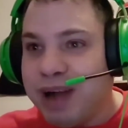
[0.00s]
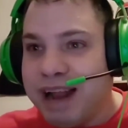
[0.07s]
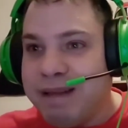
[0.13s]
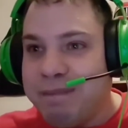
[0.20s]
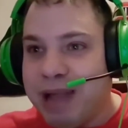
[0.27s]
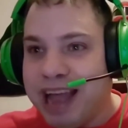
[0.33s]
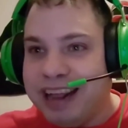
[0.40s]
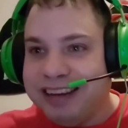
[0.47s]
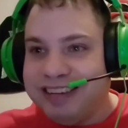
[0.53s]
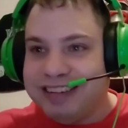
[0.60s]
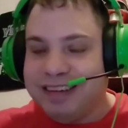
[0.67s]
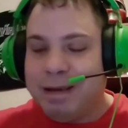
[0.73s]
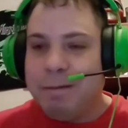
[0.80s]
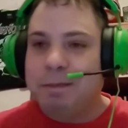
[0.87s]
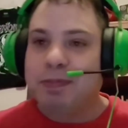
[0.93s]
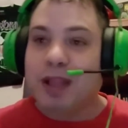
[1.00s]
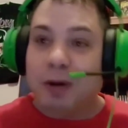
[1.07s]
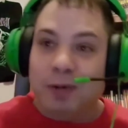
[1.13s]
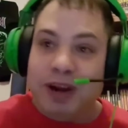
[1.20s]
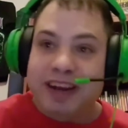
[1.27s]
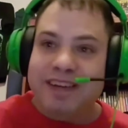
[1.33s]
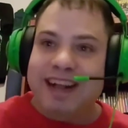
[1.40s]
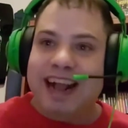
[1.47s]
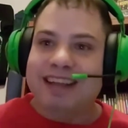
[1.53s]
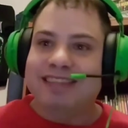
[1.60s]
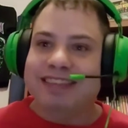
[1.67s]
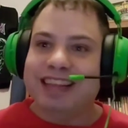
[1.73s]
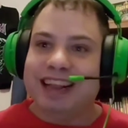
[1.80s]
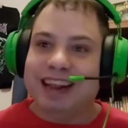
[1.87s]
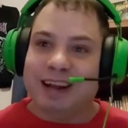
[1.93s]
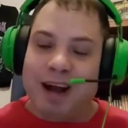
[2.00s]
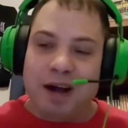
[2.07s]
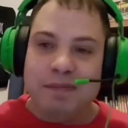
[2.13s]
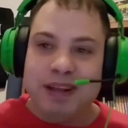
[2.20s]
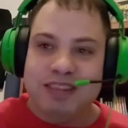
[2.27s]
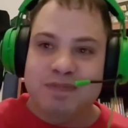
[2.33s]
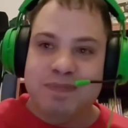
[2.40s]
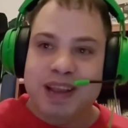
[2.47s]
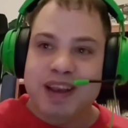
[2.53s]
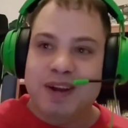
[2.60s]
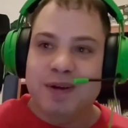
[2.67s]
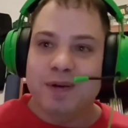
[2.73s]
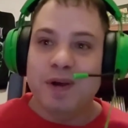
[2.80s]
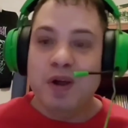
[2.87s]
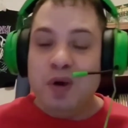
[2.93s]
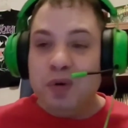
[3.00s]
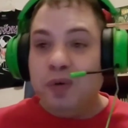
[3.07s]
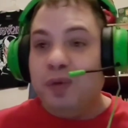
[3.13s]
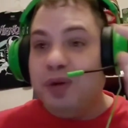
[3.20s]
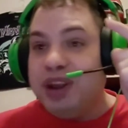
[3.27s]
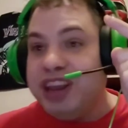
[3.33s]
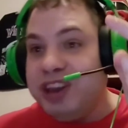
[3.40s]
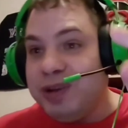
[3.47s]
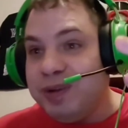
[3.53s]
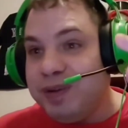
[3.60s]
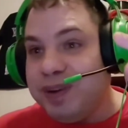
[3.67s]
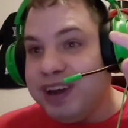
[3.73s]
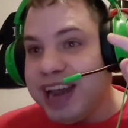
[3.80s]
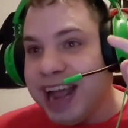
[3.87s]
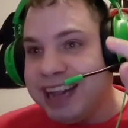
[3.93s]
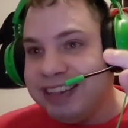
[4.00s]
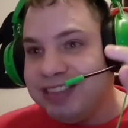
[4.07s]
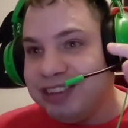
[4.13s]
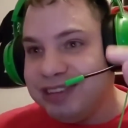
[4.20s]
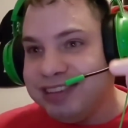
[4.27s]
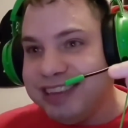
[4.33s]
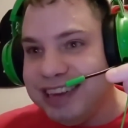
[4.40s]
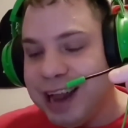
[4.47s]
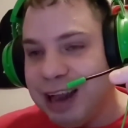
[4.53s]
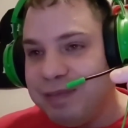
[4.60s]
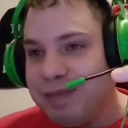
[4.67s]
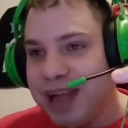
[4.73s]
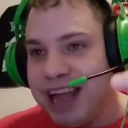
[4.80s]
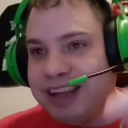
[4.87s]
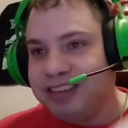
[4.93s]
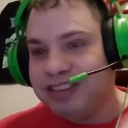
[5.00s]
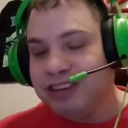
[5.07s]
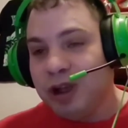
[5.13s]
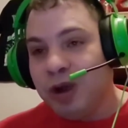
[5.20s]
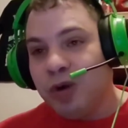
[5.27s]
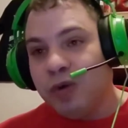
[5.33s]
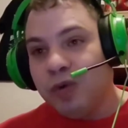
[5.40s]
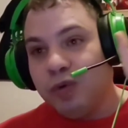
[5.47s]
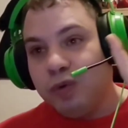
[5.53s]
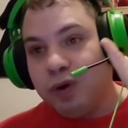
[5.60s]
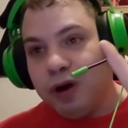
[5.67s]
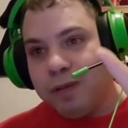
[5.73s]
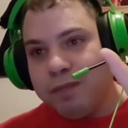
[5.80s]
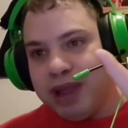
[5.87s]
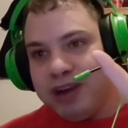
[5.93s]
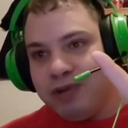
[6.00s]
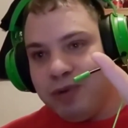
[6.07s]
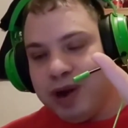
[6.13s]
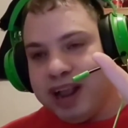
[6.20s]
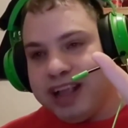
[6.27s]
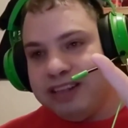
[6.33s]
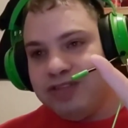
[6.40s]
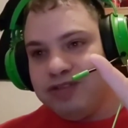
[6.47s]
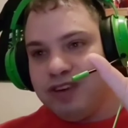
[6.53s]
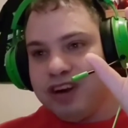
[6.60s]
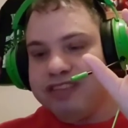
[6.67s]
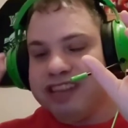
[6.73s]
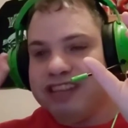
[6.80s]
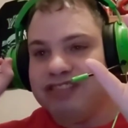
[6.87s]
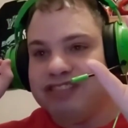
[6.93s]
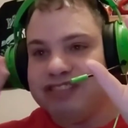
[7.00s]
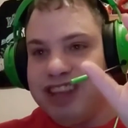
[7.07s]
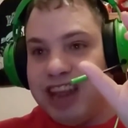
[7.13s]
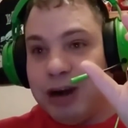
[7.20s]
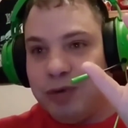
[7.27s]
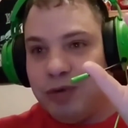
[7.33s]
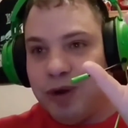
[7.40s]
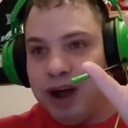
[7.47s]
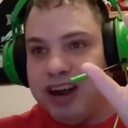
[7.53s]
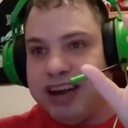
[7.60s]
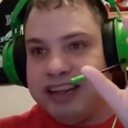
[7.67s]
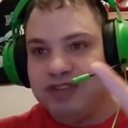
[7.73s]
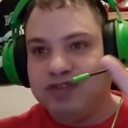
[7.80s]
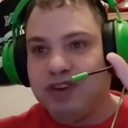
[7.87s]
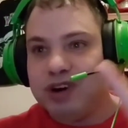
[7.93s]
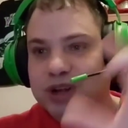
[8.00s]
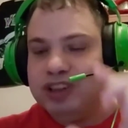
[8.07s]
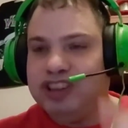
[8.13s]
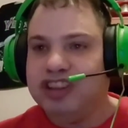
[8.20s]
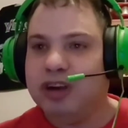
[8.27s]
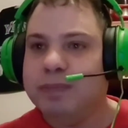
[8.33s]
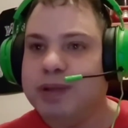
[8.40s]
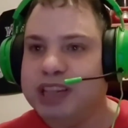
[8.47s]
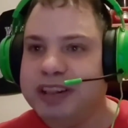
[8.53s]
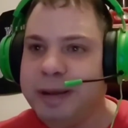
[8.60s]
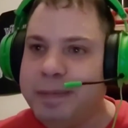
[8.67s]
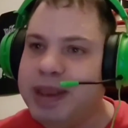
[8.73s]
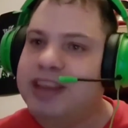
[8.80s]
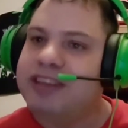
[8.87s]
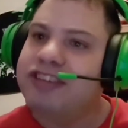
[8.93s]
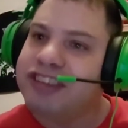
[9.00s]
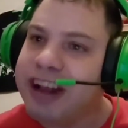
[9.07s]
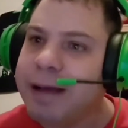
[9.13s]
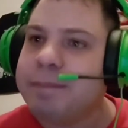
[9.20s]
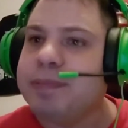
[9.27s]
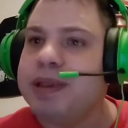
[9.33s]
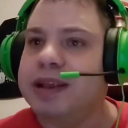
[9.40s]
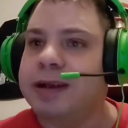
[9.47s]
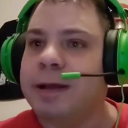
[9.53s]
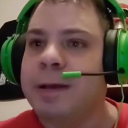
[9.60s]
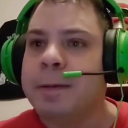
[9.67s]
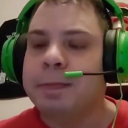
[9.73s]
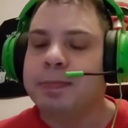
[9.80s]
my match. What do you guys think? Comments below. Would you like to see that match? Roman Reigns versus Seth Rollins for the WWE champion.